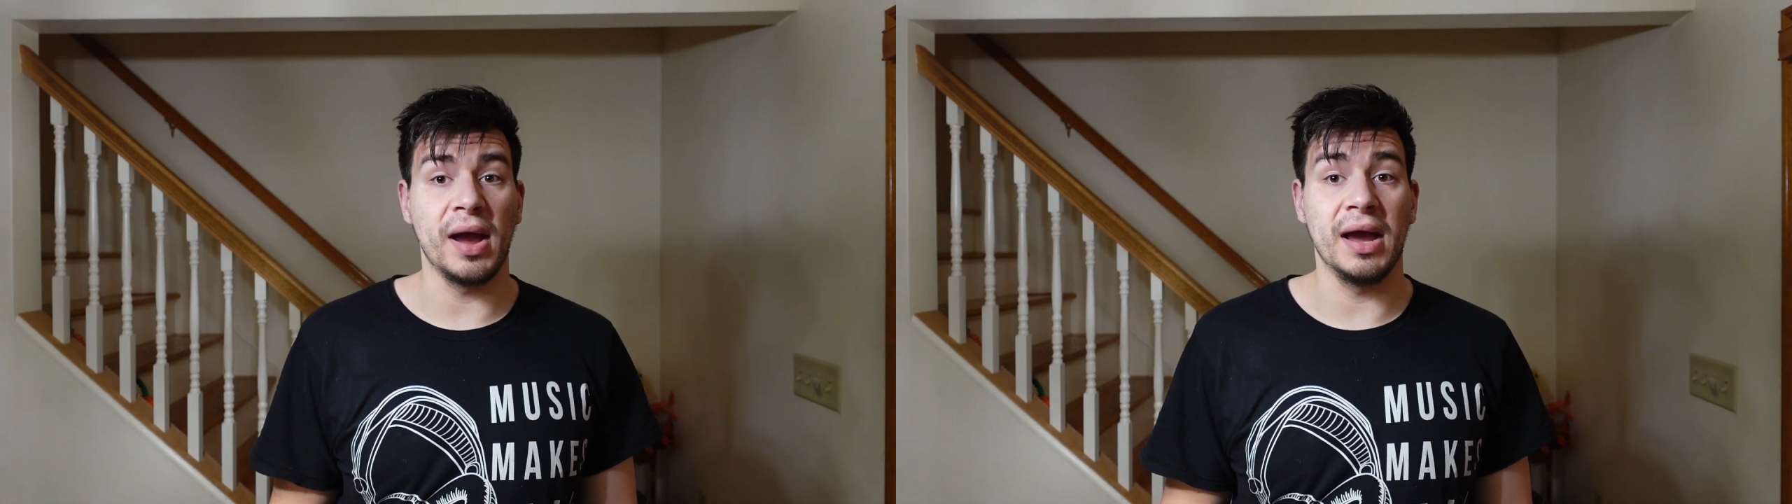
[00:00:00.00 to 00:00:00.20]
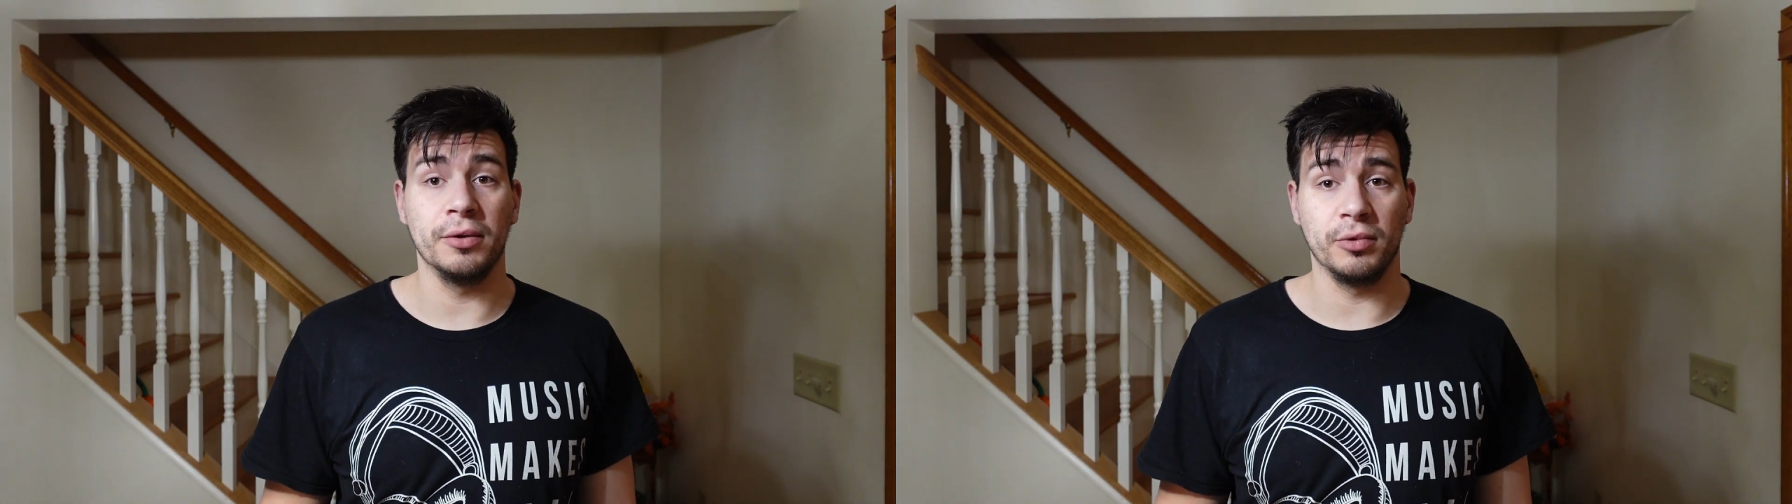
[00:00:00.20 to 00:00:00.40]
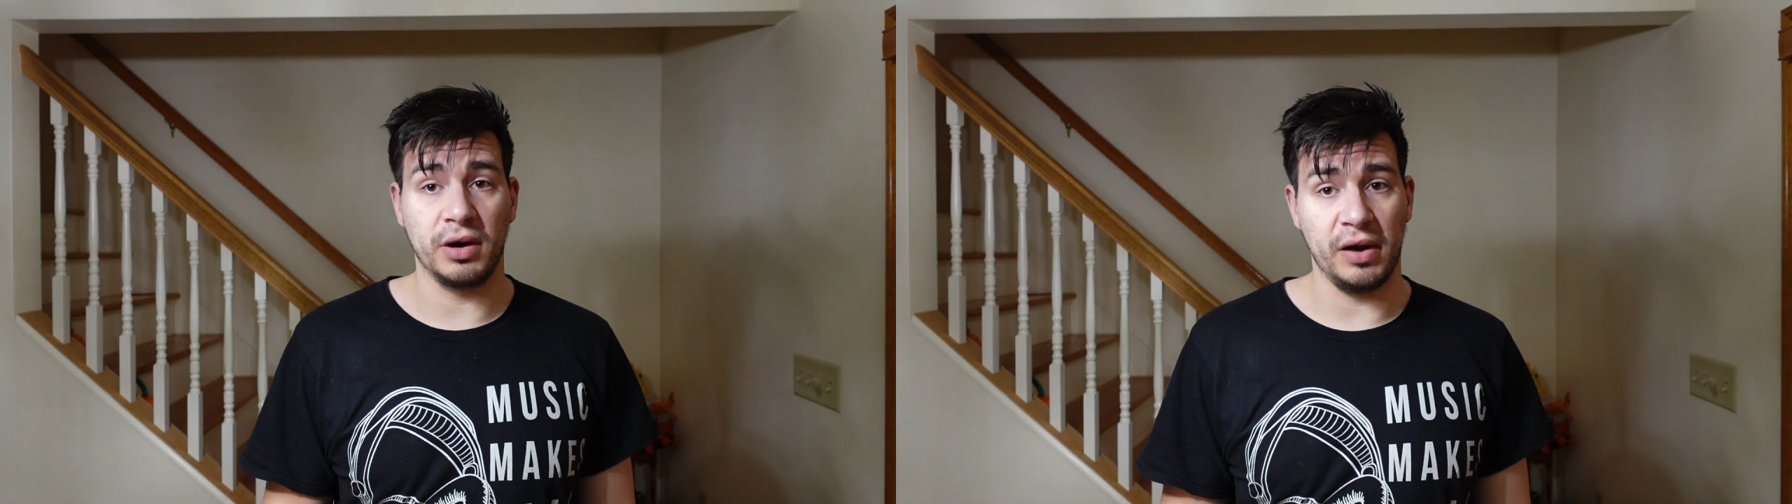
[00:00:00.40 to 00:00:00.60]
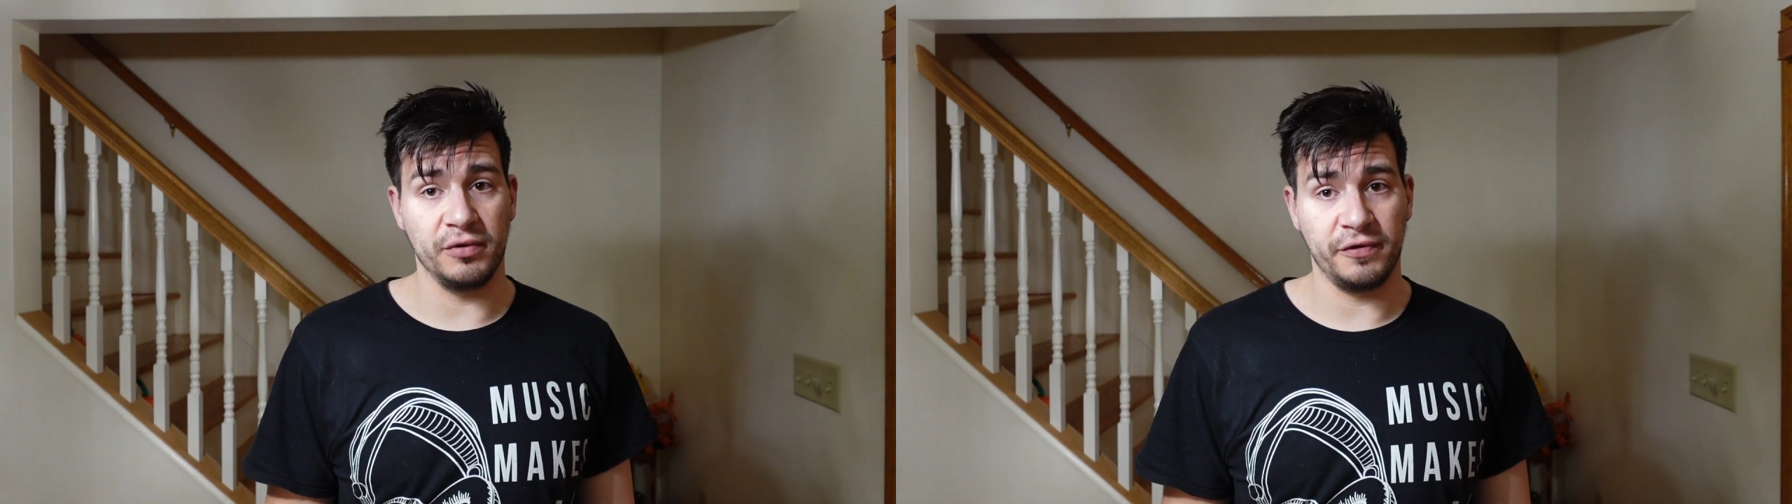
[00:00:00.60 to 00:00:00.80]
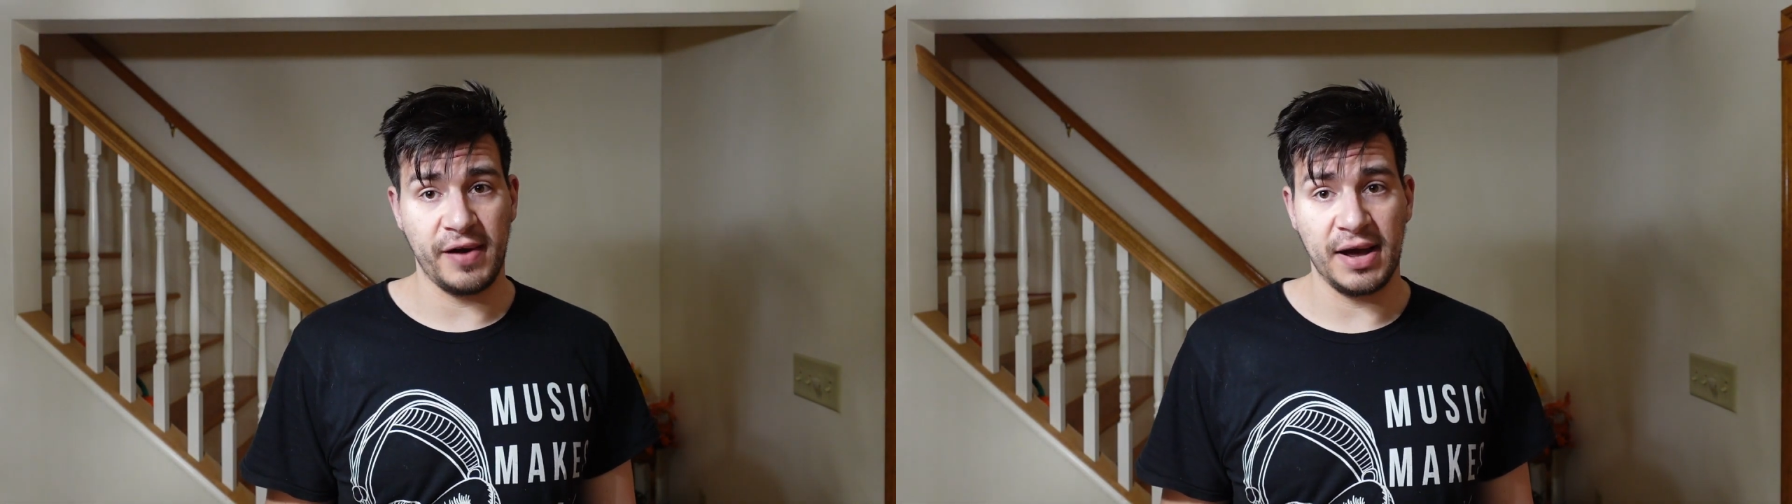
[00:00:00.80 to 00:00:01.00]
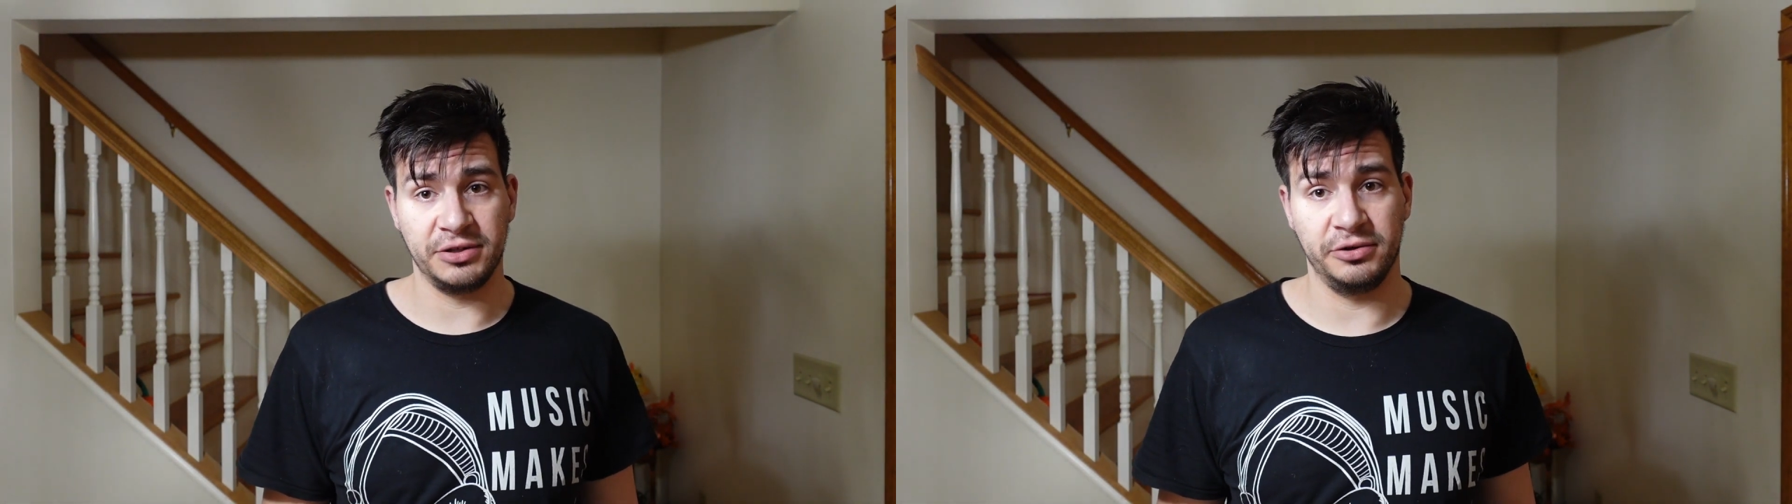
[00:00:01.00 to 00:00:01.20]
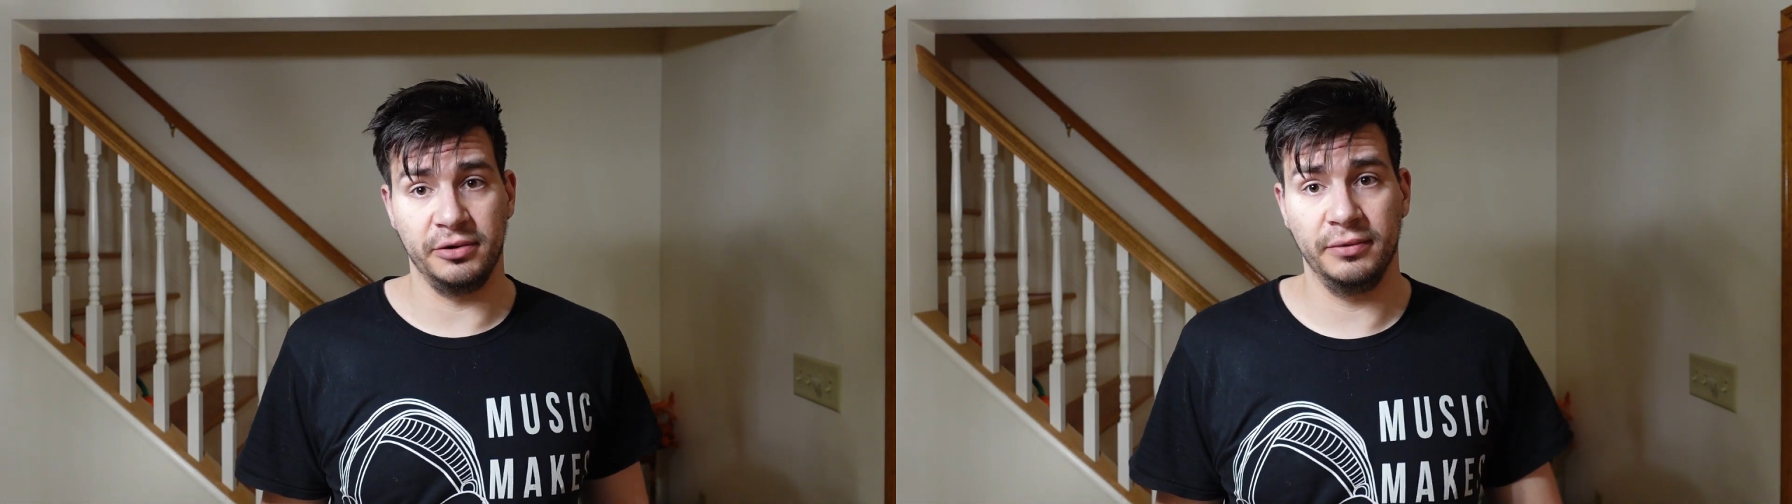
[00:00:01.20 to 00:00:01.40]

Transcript: and recover faster.